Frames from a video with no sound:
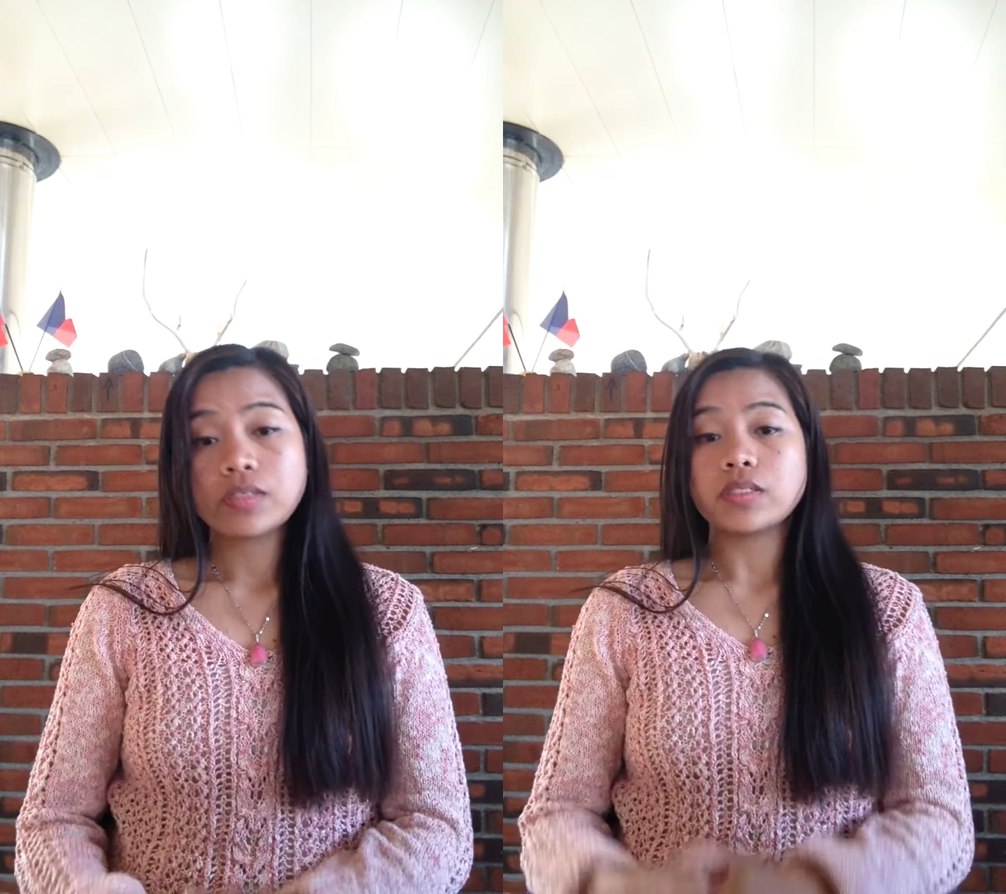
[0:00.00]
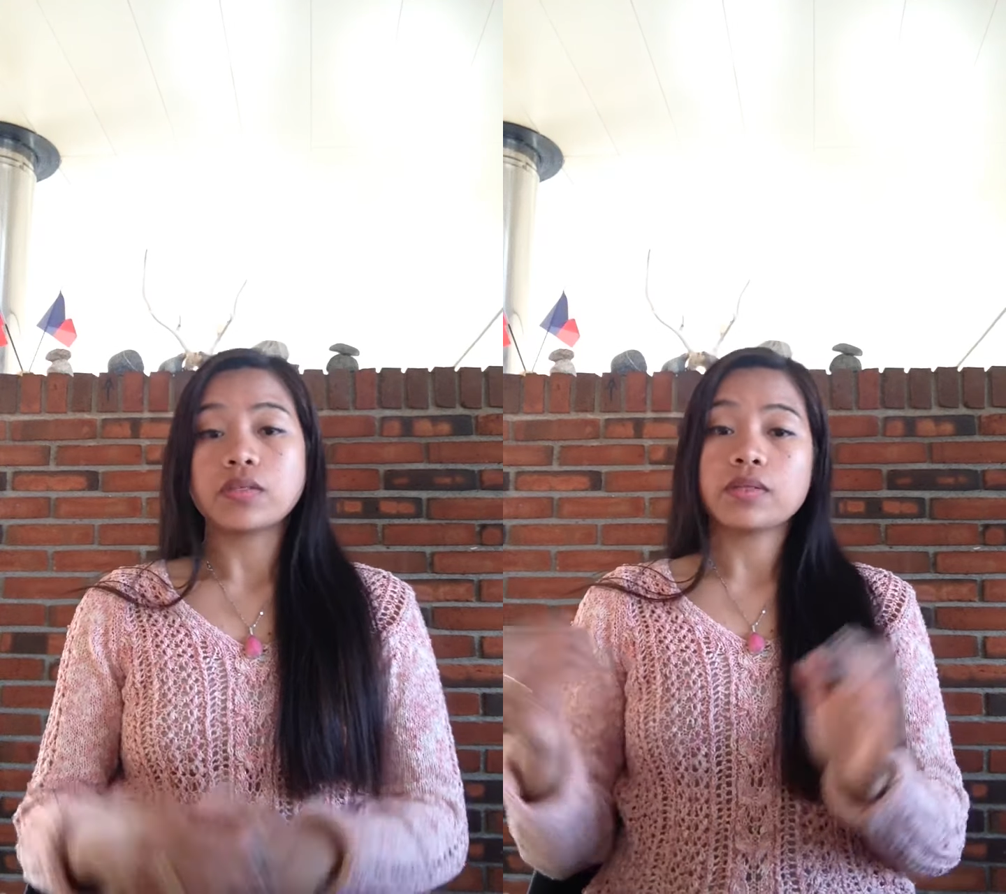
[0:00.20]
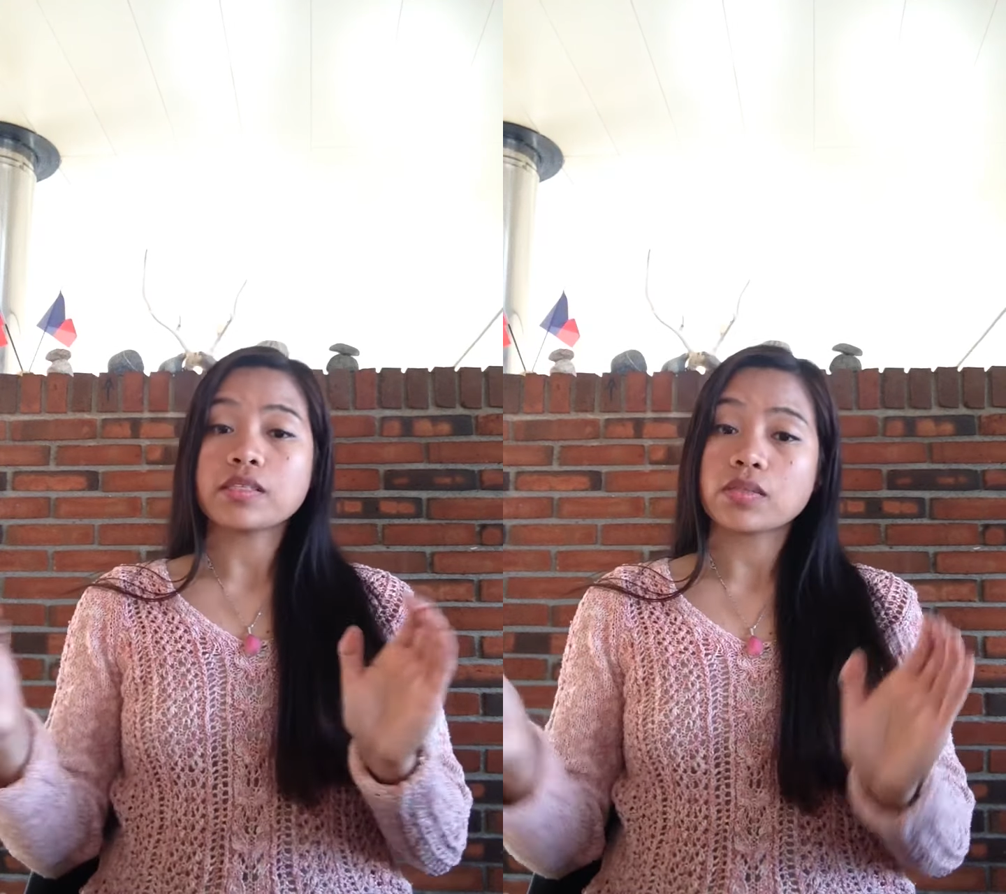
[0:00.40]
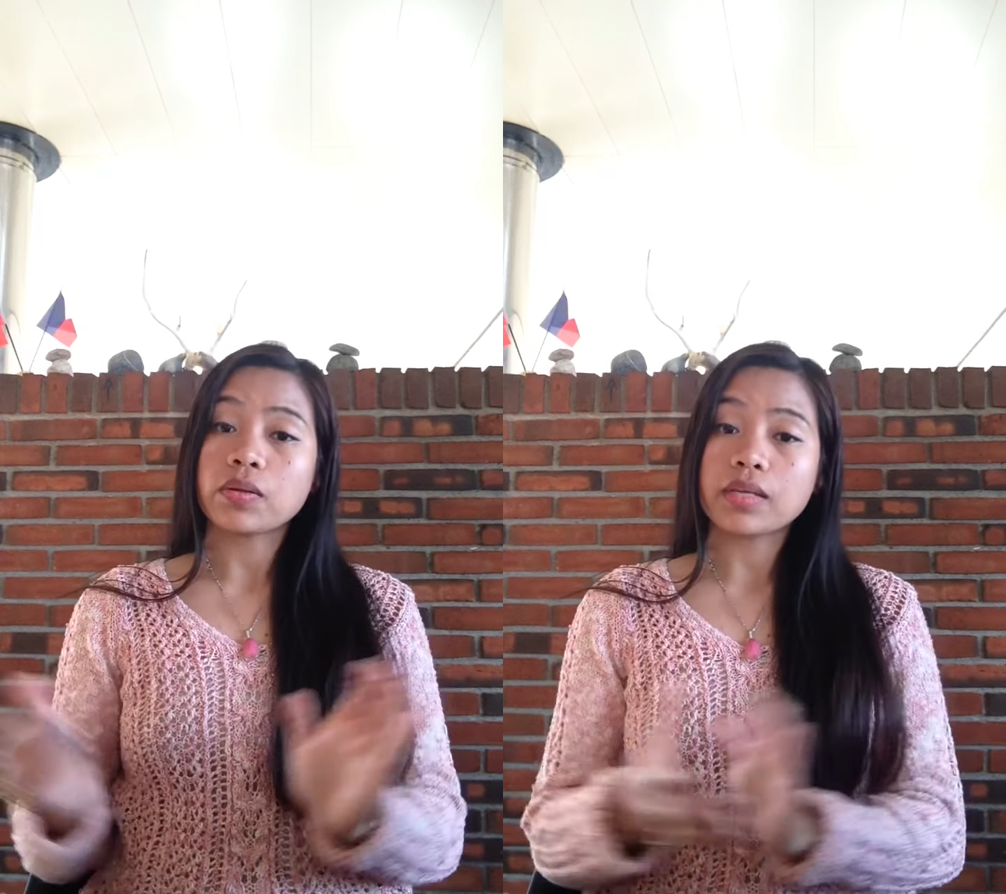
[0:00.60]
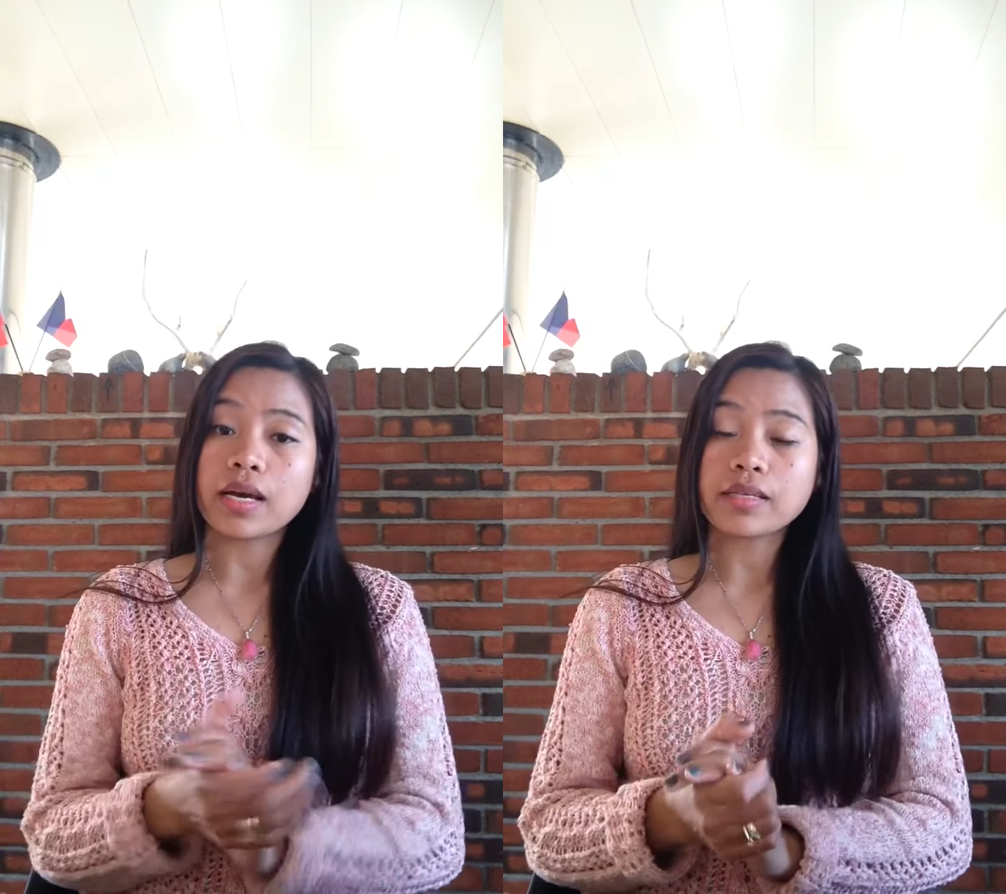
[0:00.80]
So that's
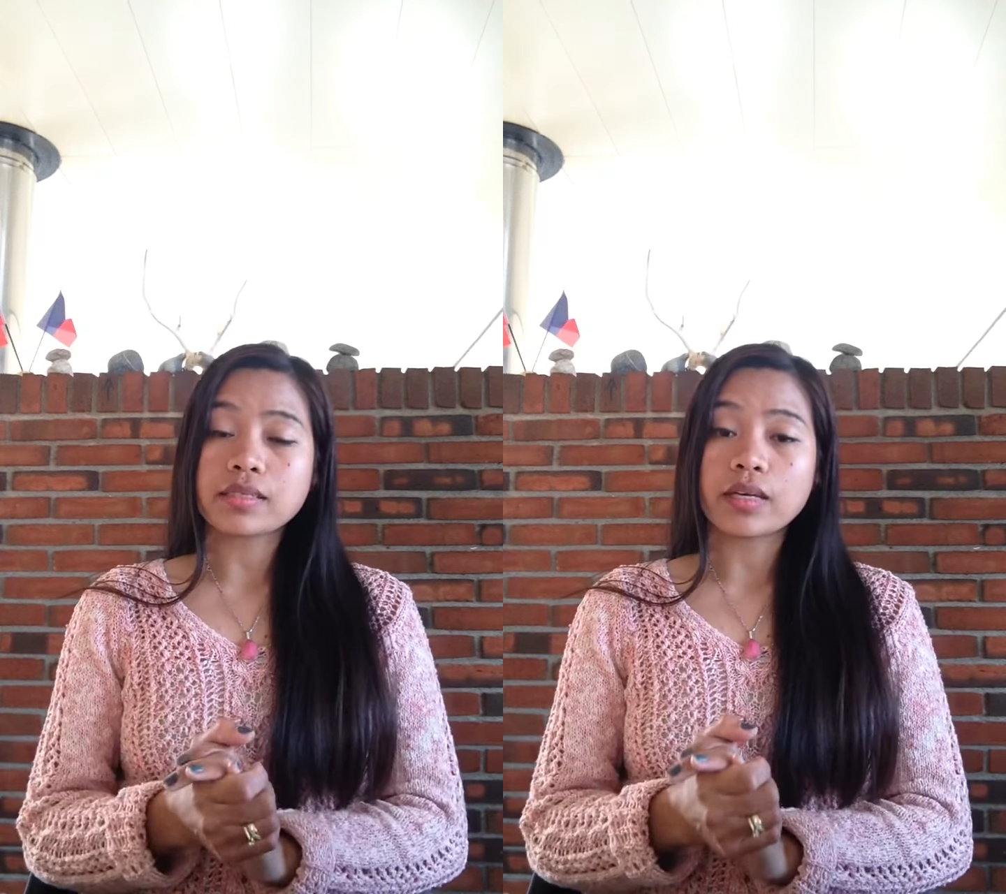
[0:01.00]
all guys.